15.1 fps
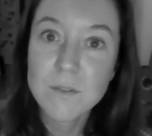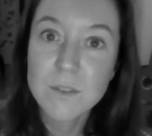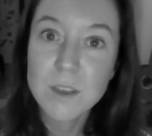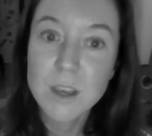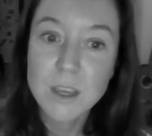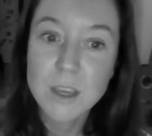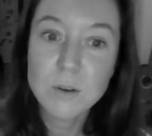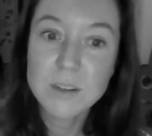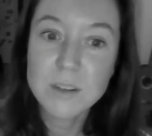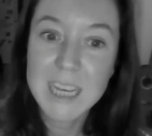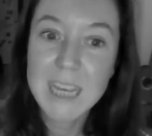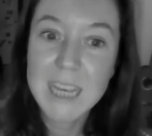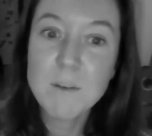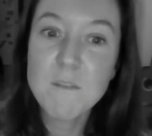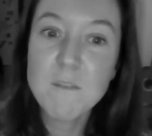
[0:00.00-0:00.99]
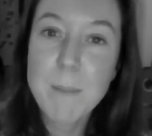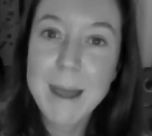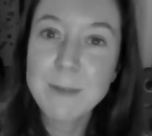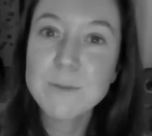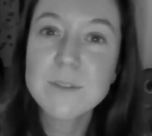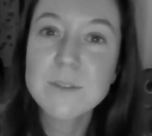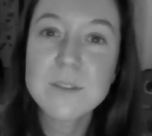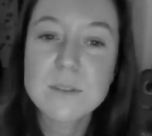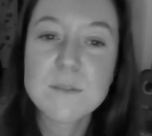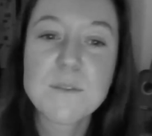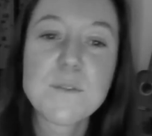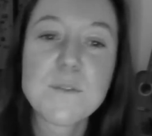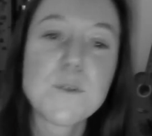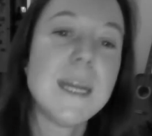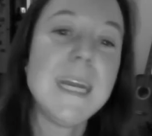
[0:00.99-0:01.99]
Your team of bouncers
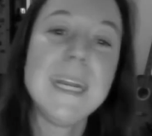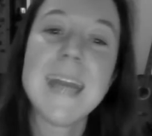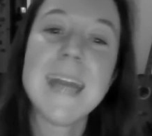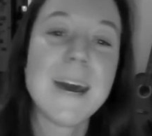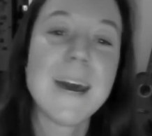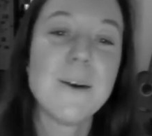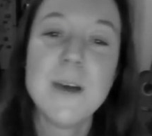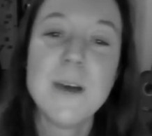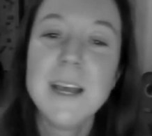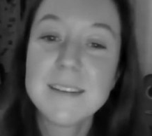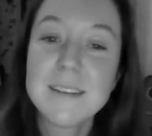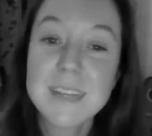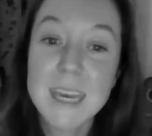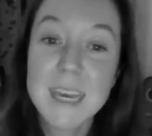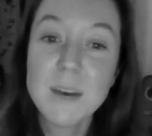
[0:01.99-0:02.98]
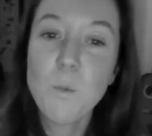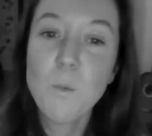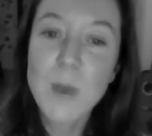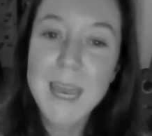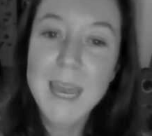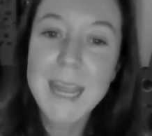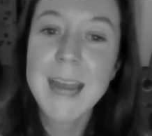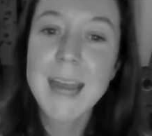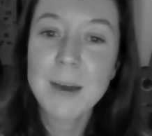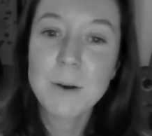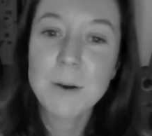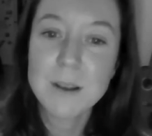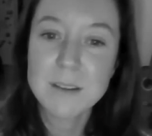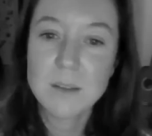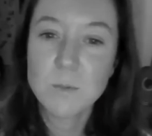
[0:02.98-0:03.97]
free now, seeing we now
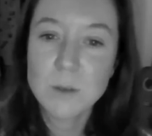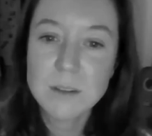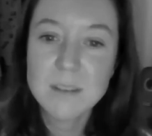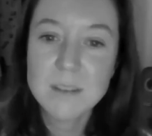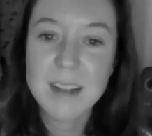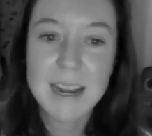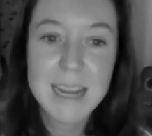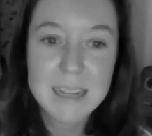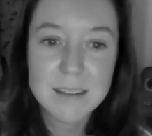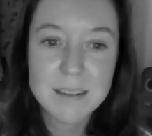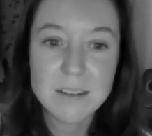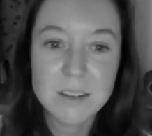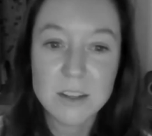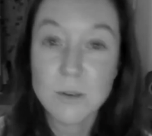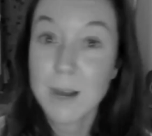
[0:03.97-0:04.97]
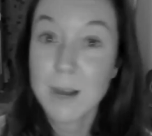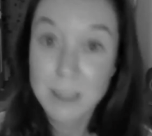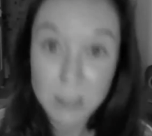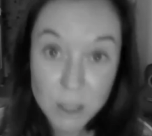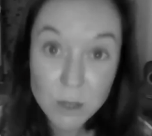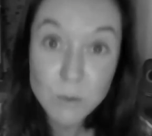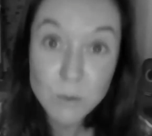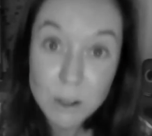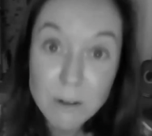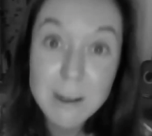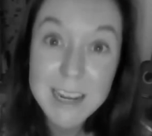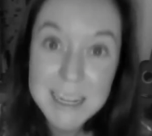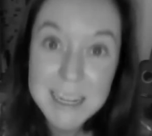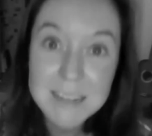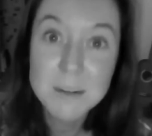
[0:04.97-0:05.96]
as the ones to listen to, and you'll
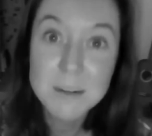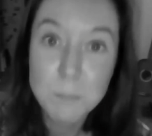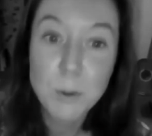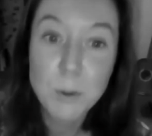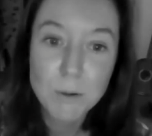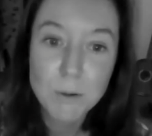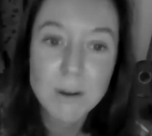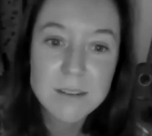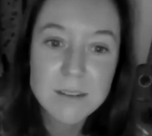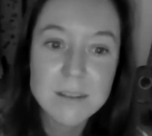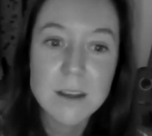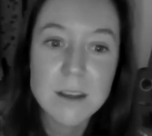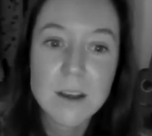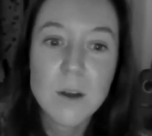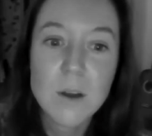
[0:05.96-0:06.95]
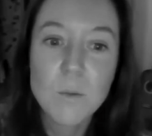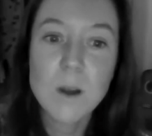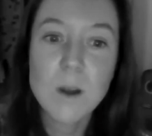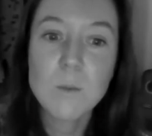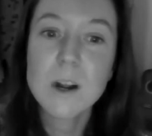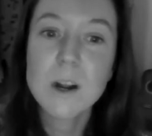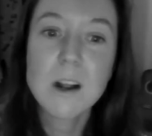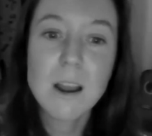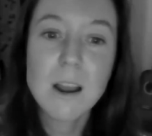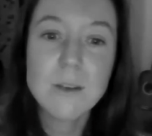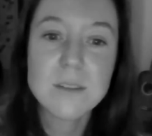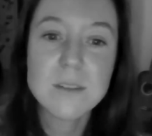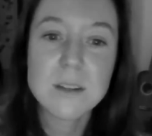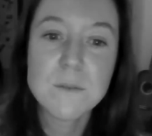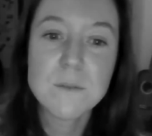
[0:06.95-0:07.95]
listen, Boris, when we're
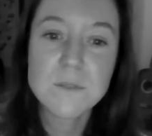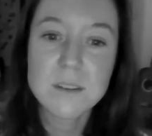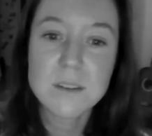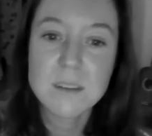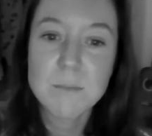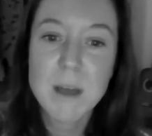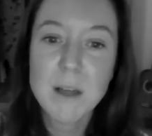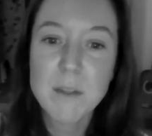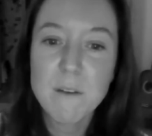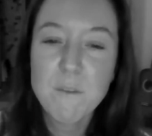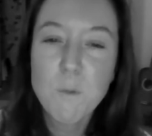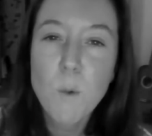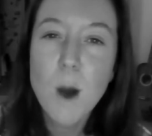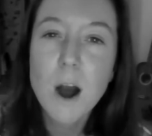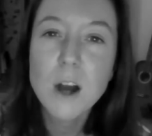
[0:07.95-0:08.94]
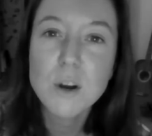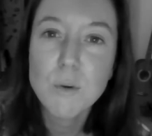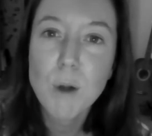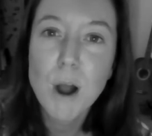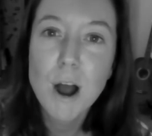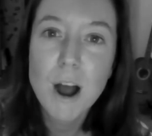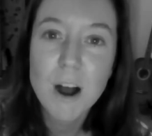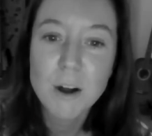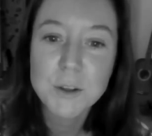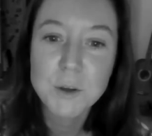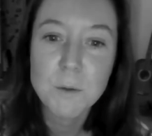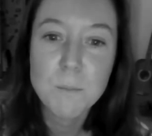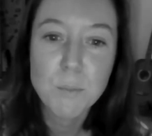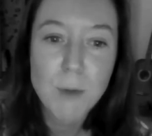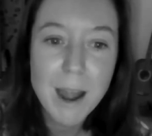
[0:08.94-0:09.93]
close enough to smell the foie gras on your
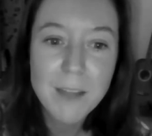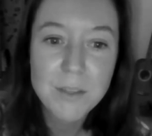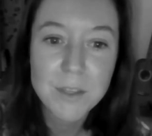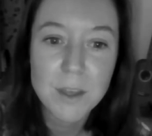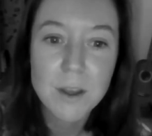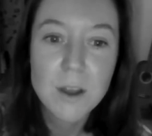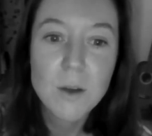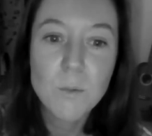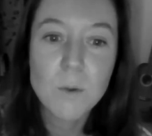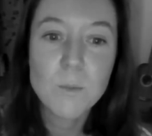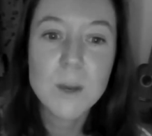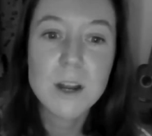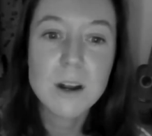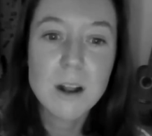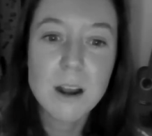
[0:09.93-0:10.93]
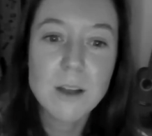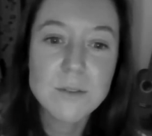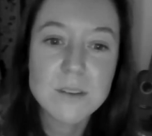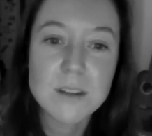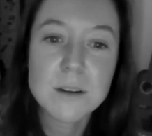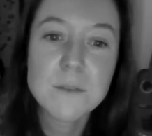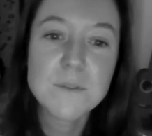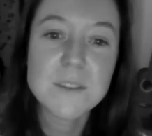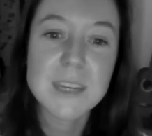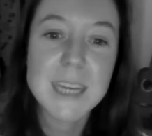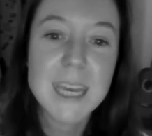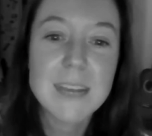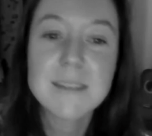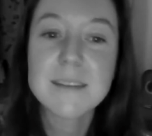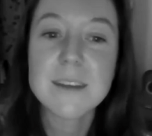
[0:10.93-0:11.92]
breath, when we are close enough to
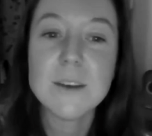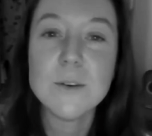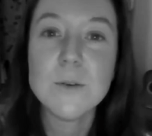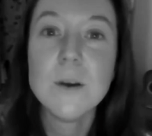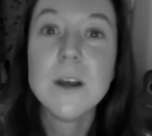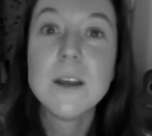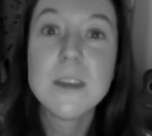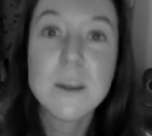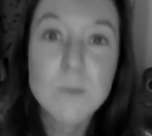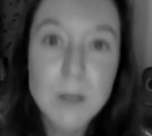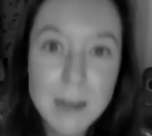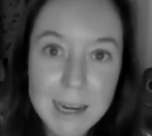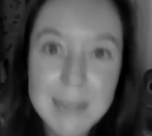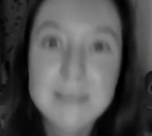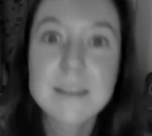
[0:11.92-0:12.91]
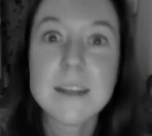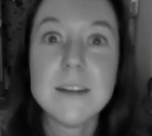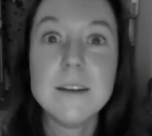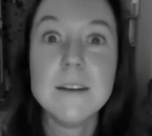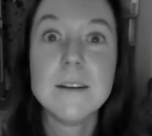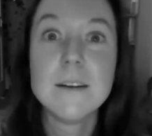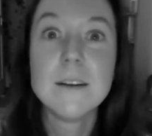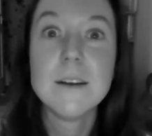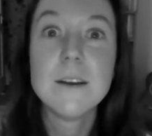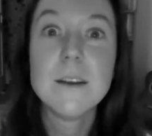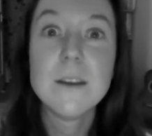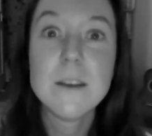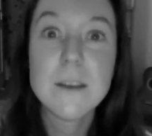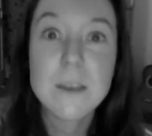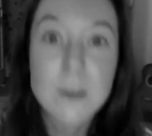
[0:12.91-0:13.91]
kiss you, you will listen.
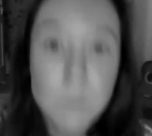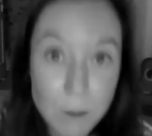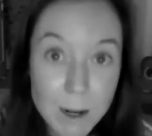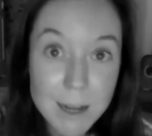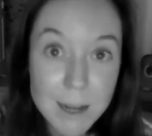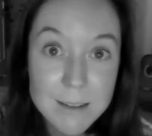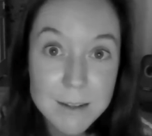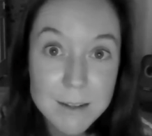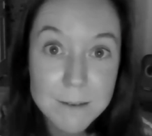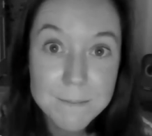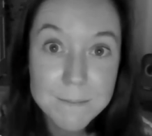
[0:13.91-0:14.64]
You will listen.